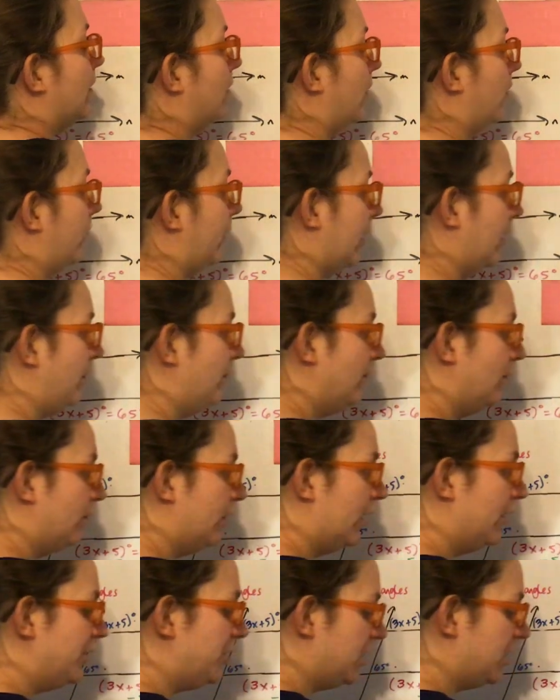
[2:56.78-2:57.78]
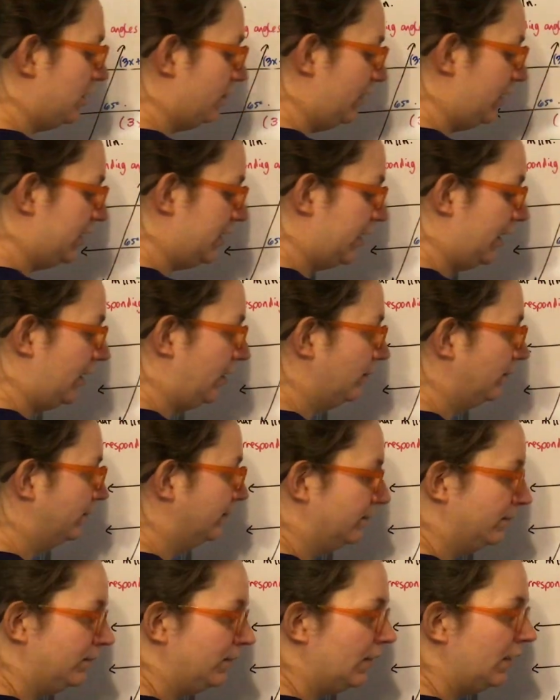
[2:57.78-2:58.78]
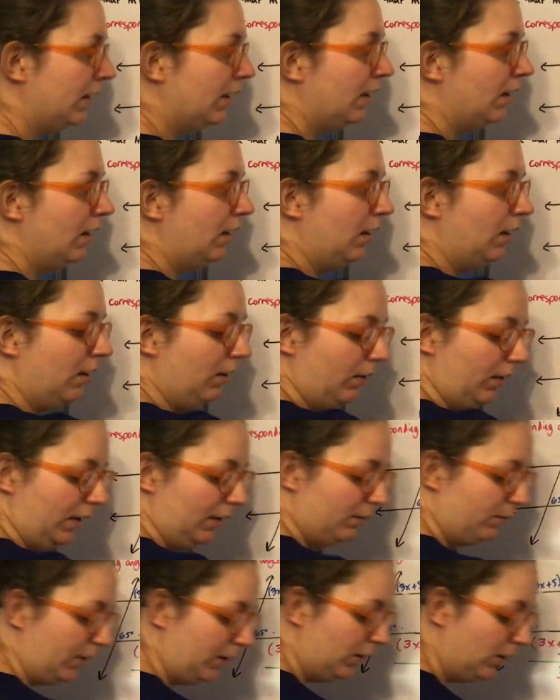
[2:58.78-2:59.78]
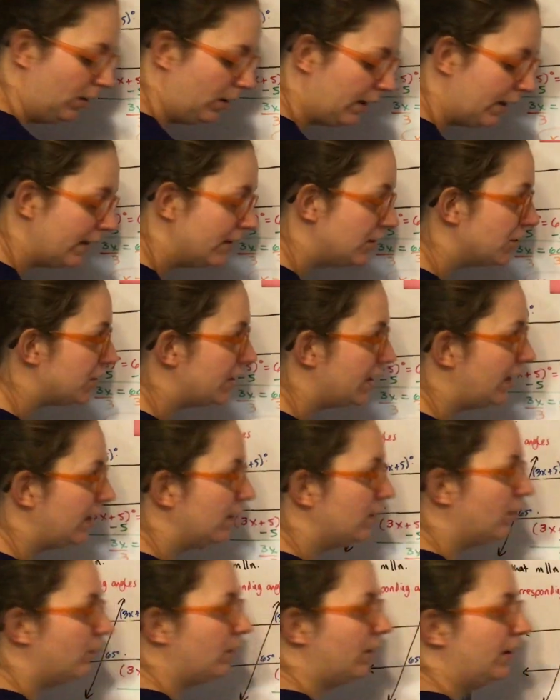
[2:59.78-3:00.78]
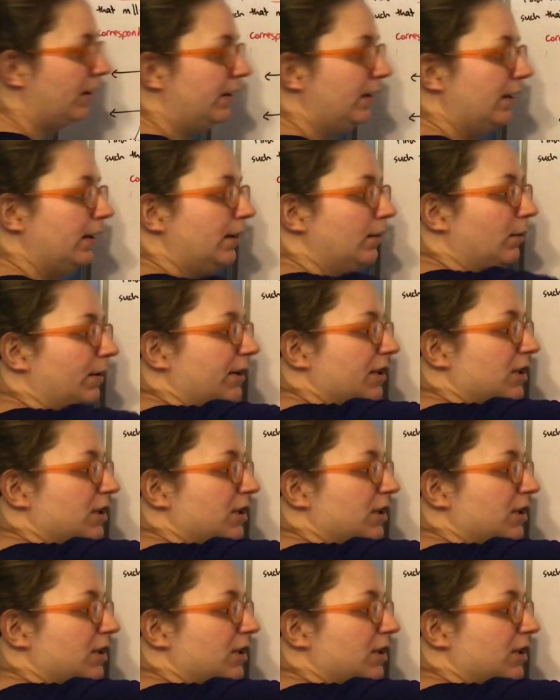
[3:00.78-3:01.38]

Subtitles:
Okay, what else can we say? If we look at just angle 1 and the one